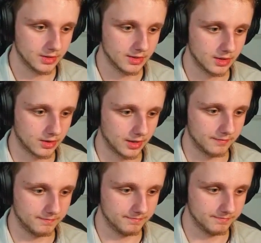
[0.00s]
Okay.
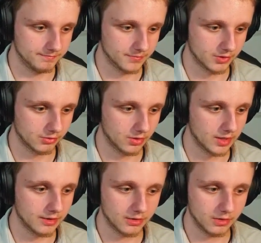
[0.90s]
So
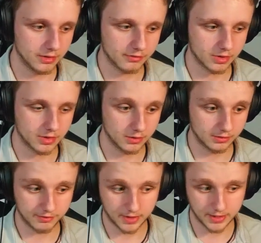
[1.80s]
I don't know if we're going to
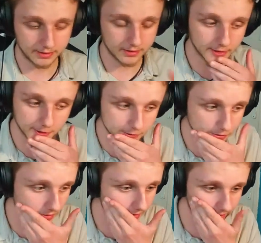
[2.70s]
find the ghost
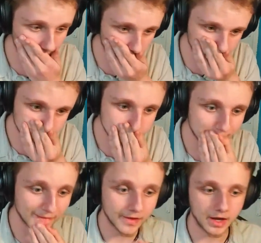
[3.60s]
today.
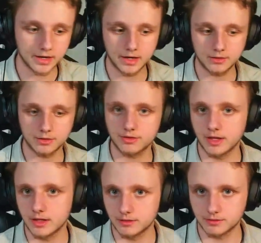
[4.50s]
And I don't
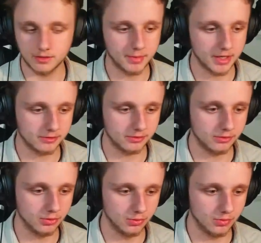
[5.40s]
think it's the best
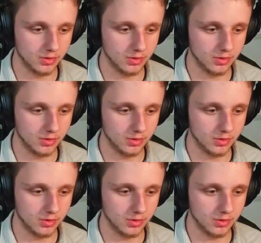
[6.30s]
to